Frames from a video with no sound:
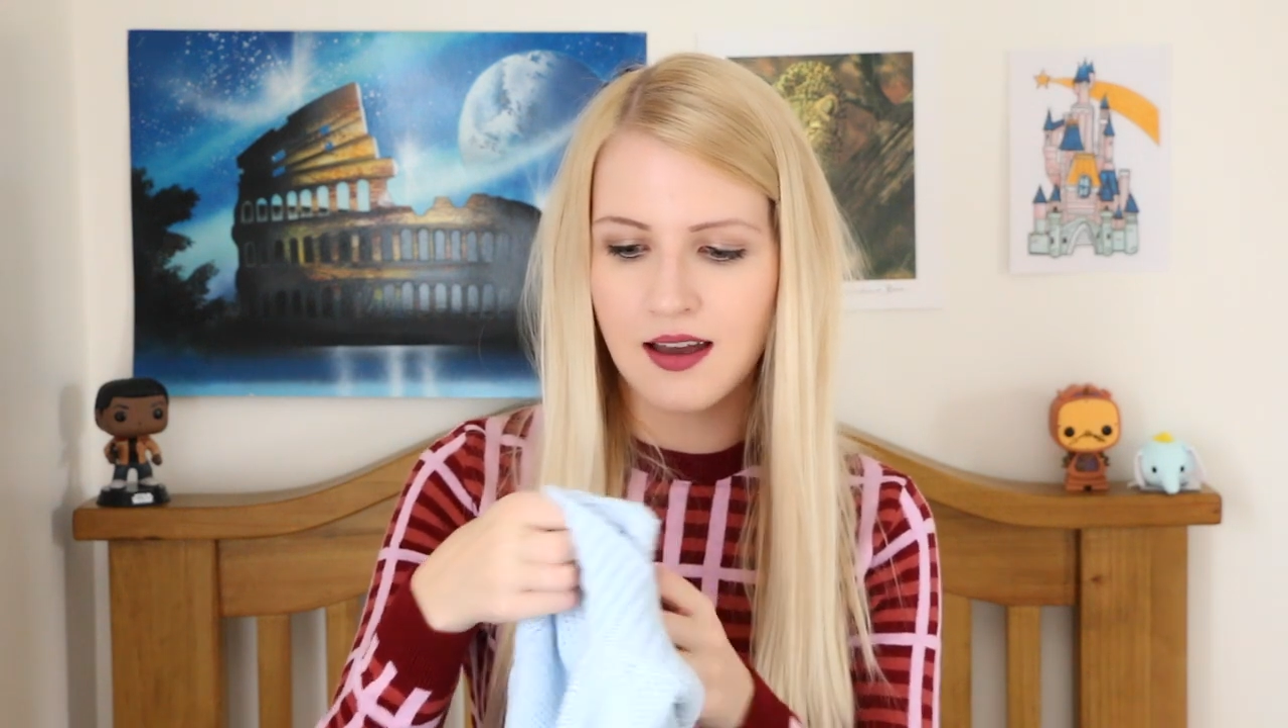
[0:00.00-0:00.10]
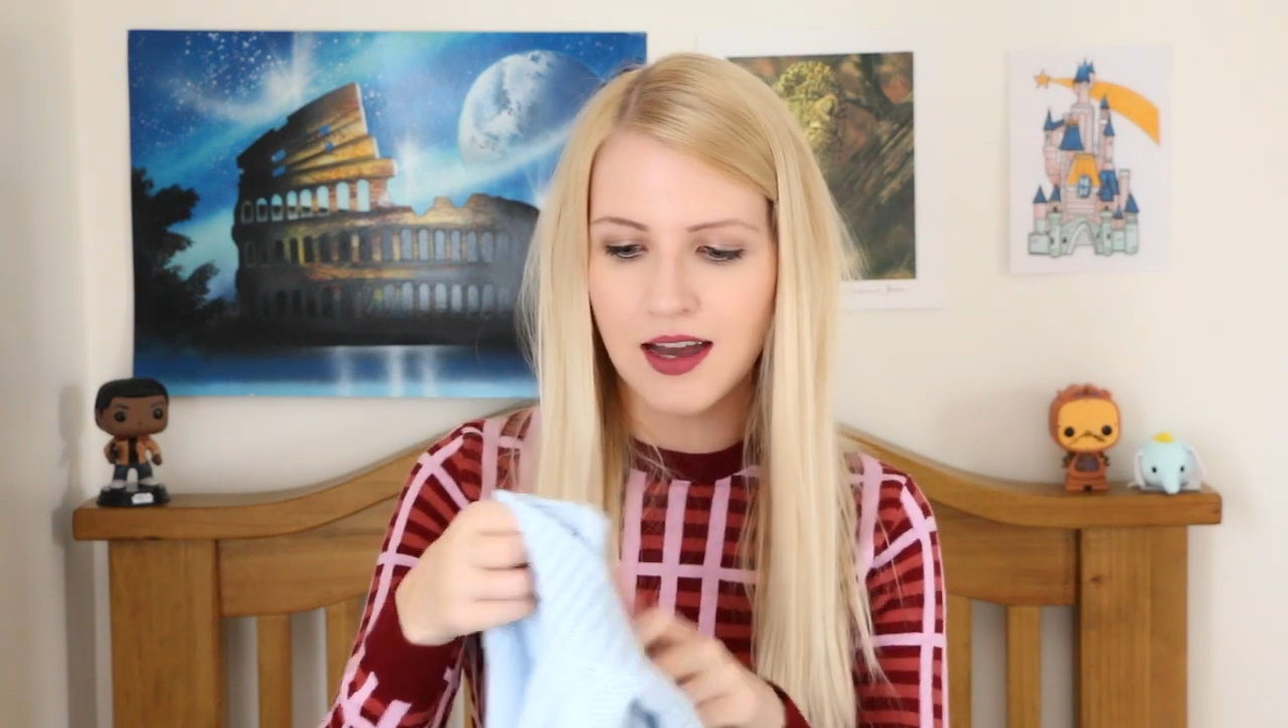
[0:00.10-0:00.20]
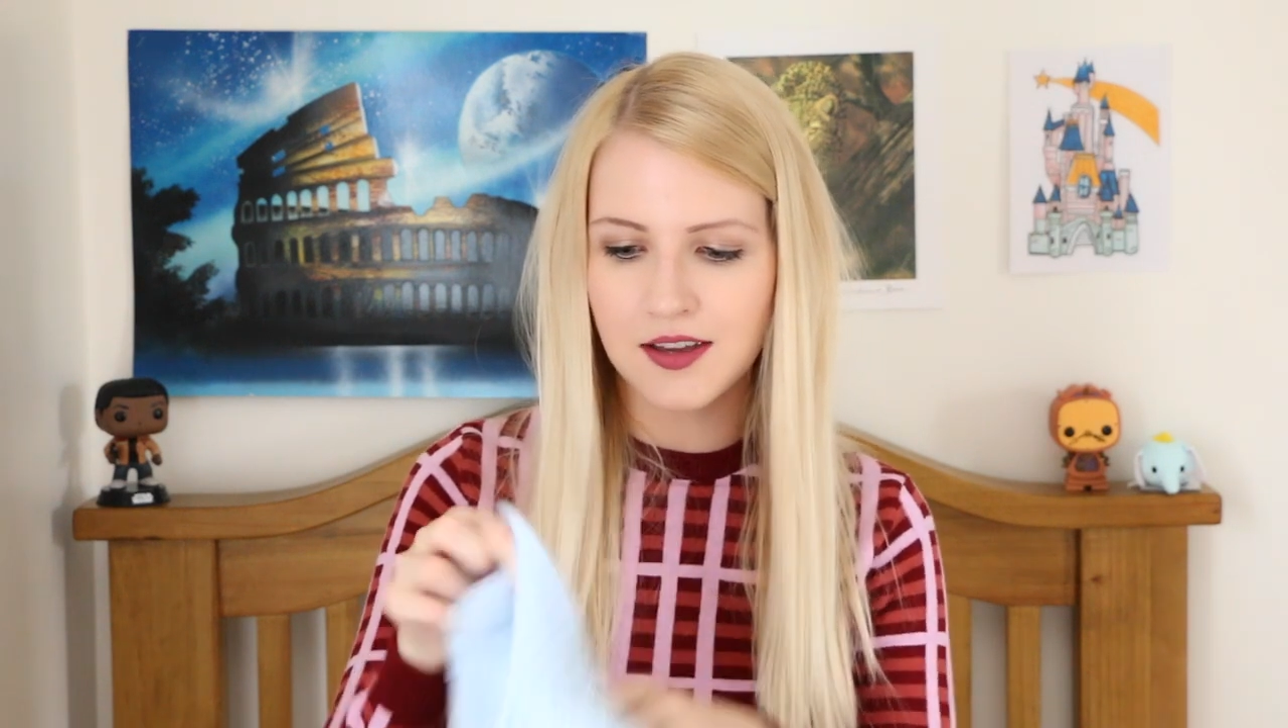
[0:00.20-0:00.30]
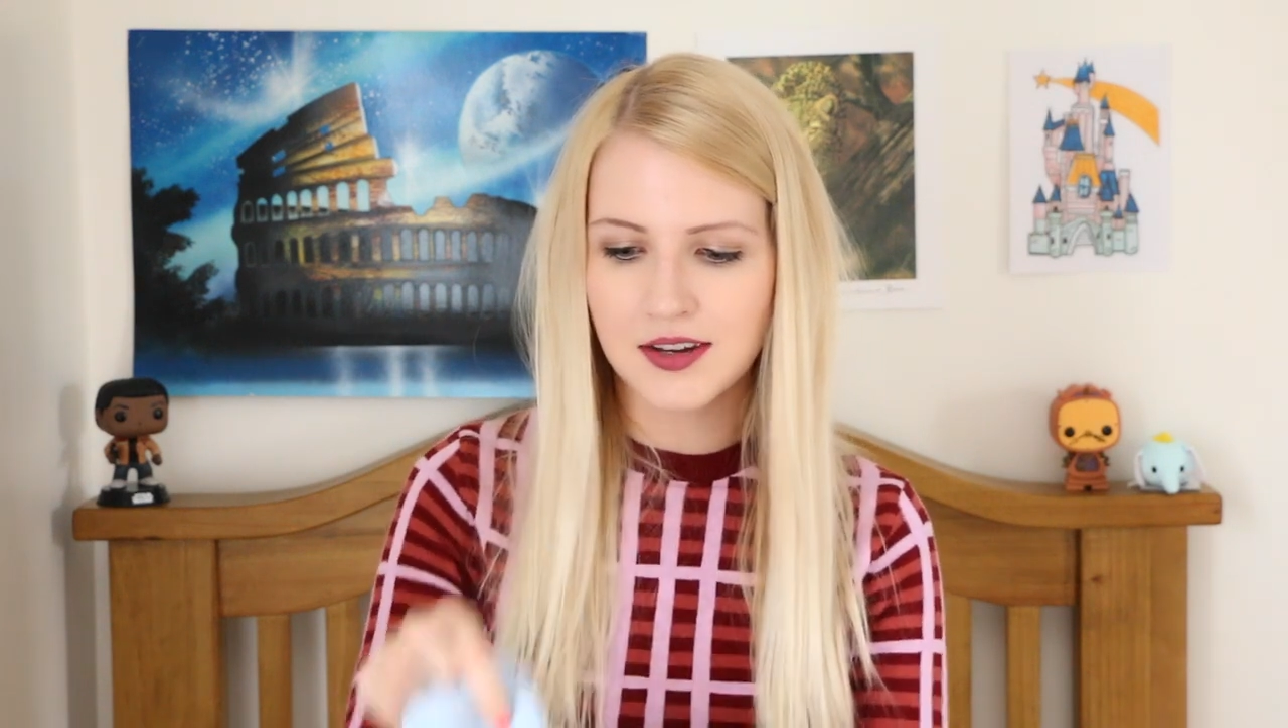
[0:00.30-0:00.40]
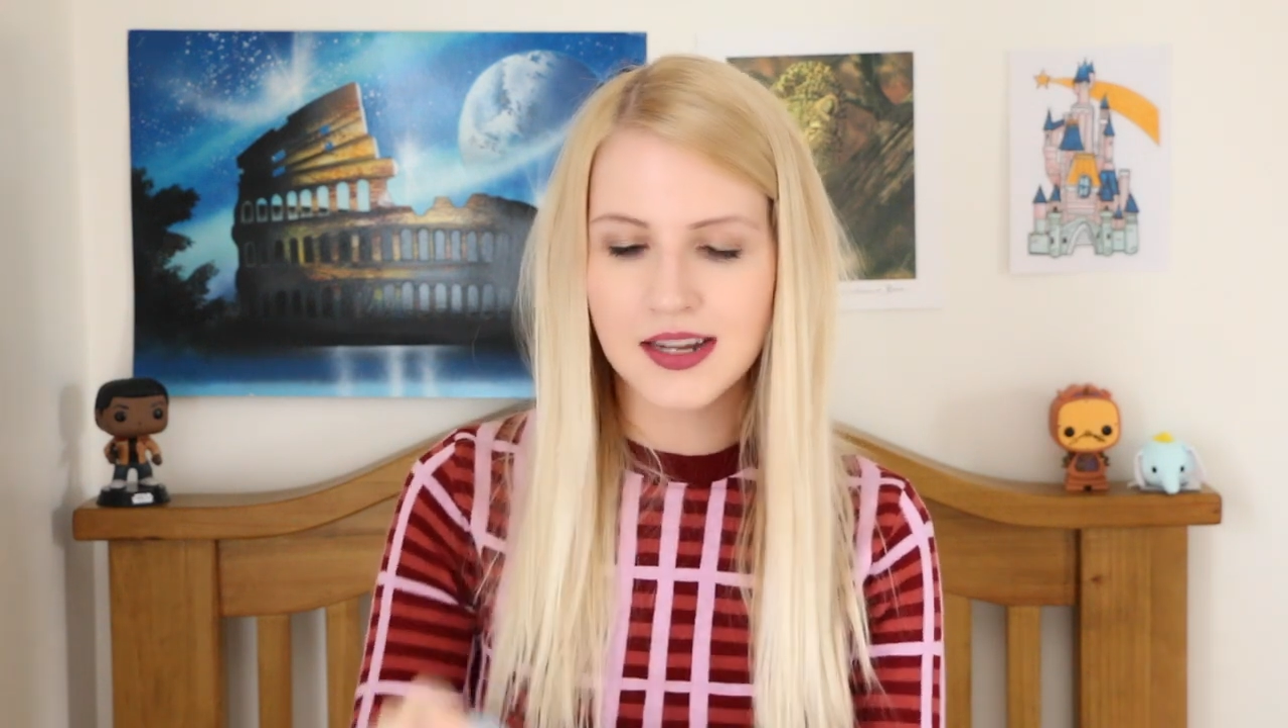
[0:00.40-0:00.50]

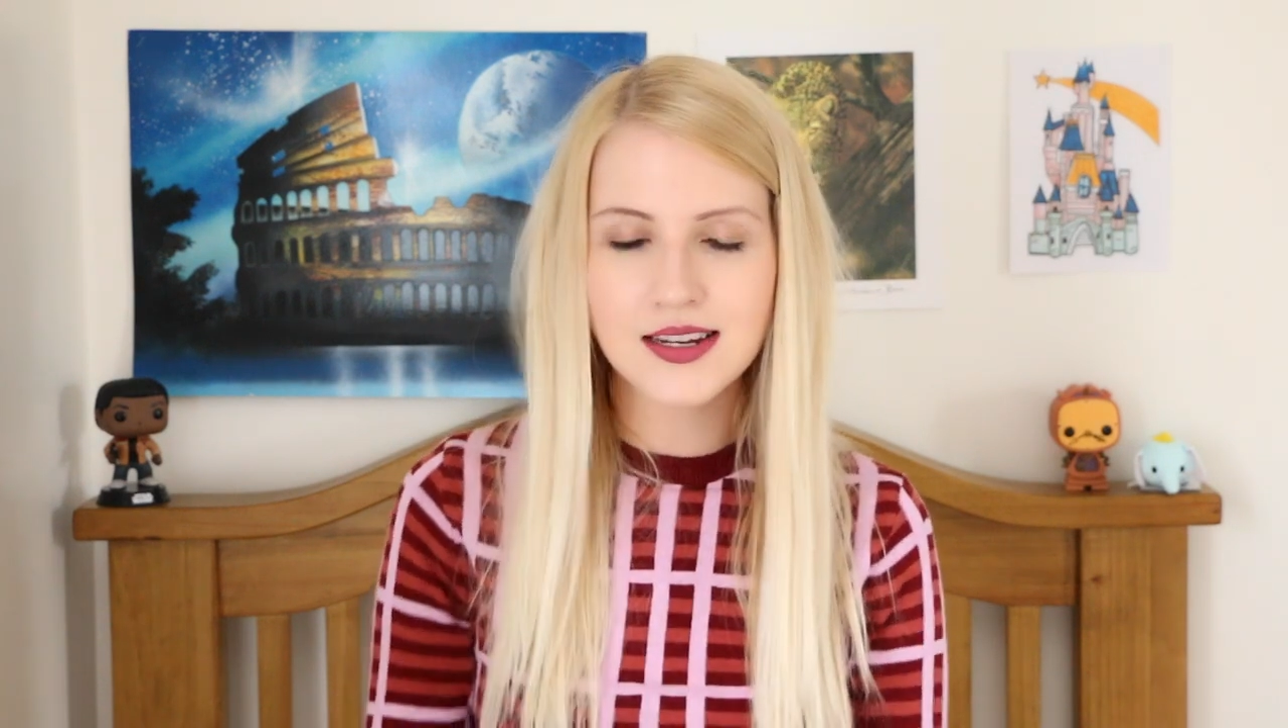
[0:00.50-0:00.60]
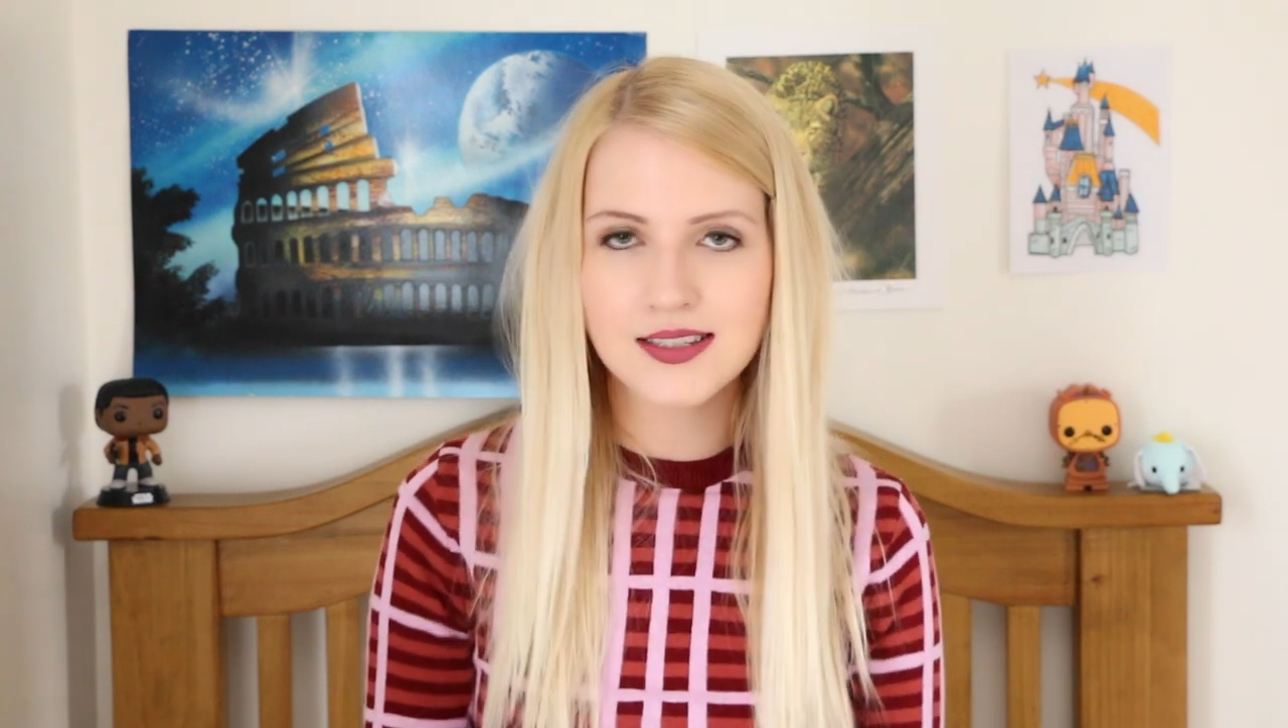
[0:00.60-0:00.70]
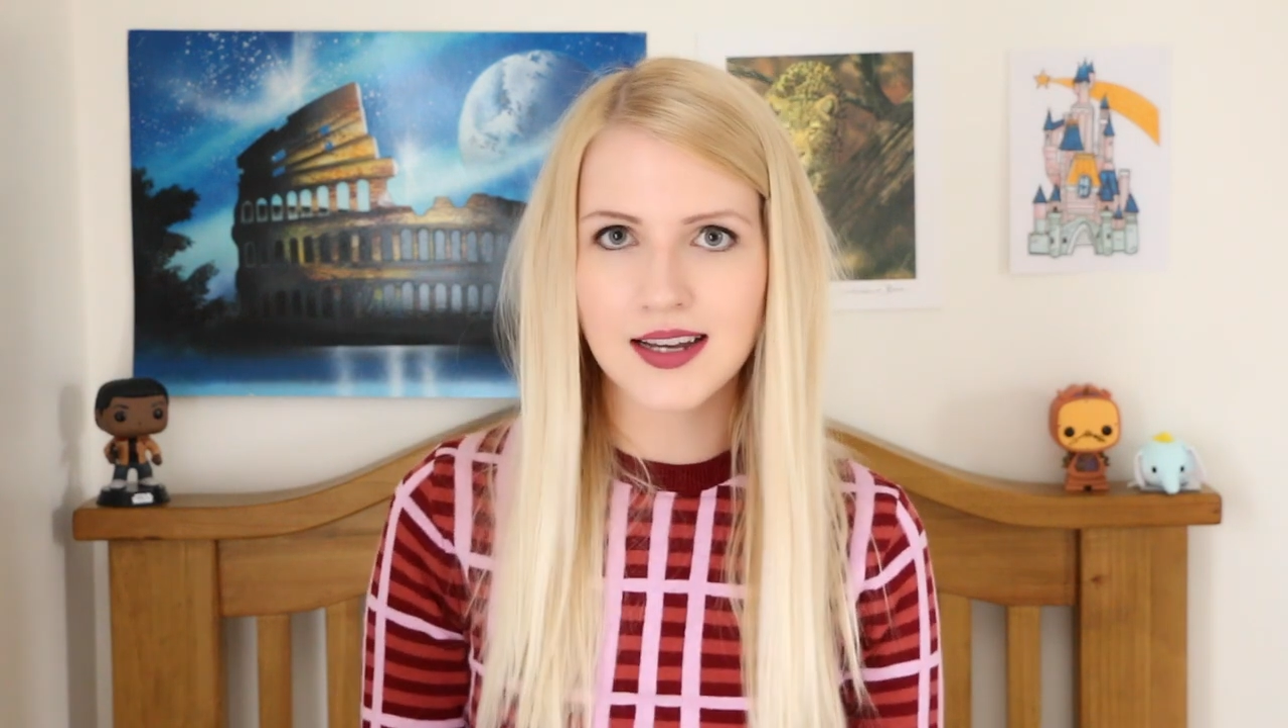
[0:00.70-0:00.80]
I got it in a